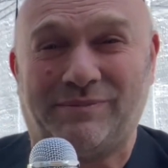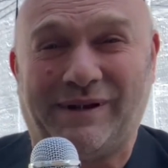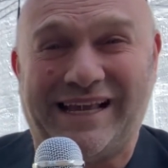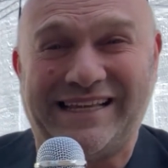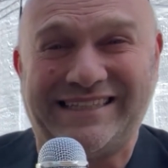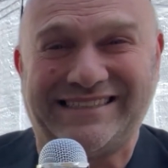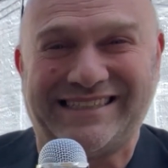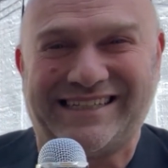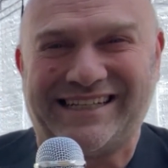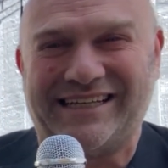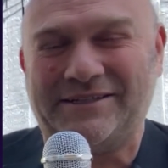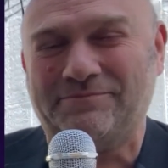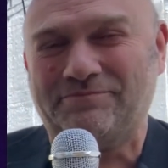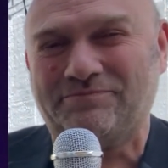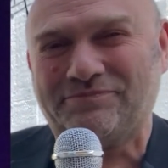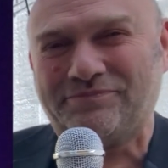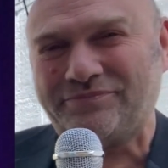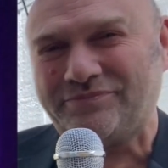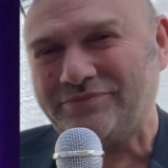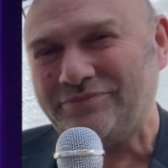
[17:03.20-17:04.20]
basically.
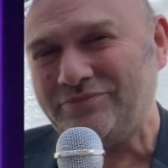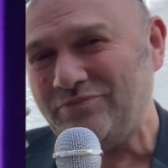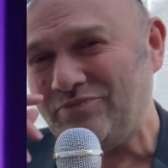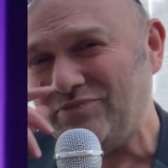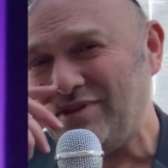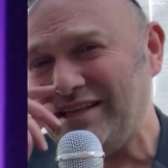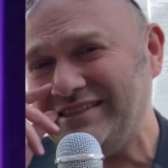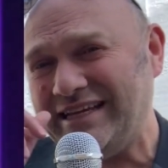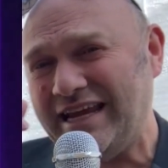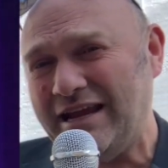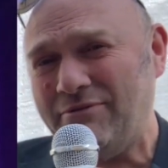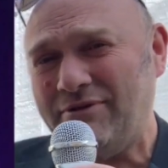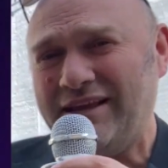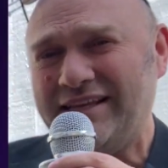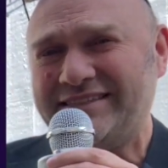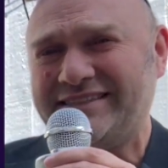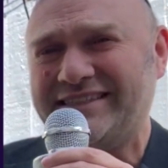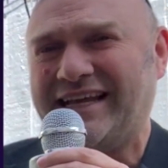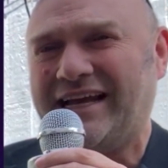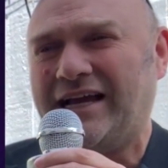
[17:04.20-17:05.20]
So here he
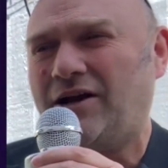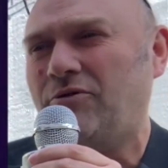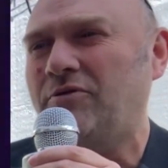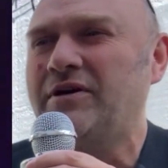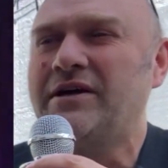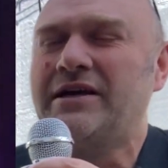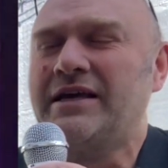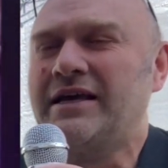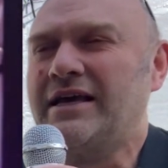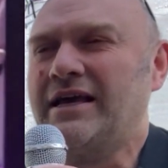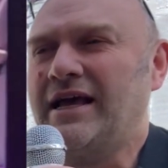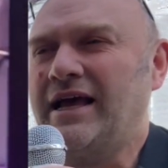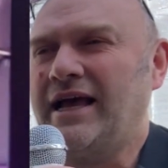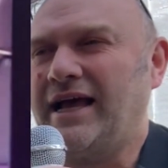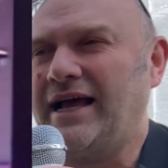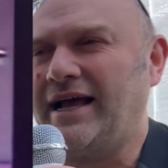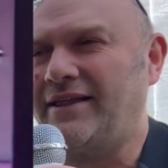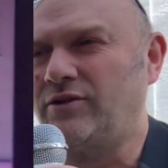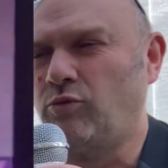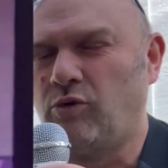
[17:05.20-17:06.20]
is now,
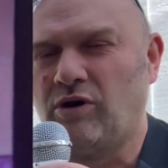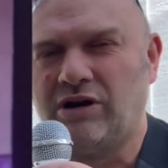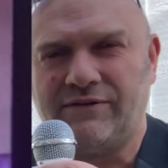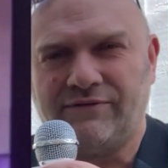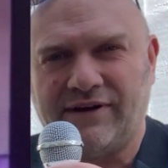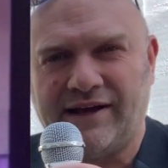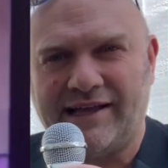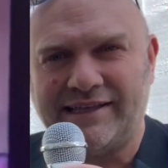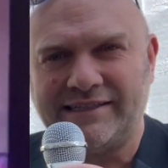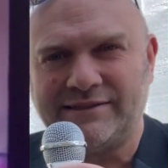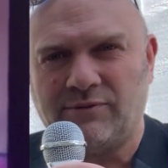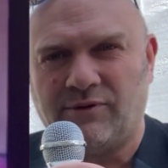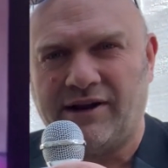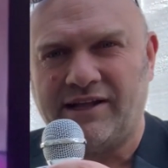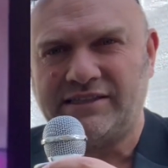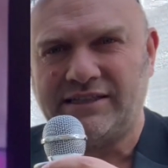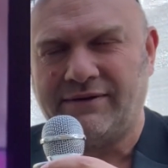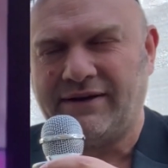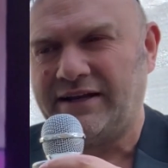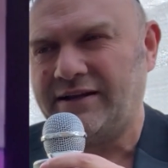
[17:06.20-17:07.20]
and the wonderful Hans
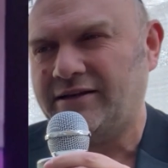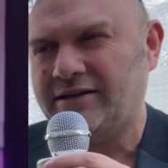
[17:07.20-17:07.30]
Moretti. I've had a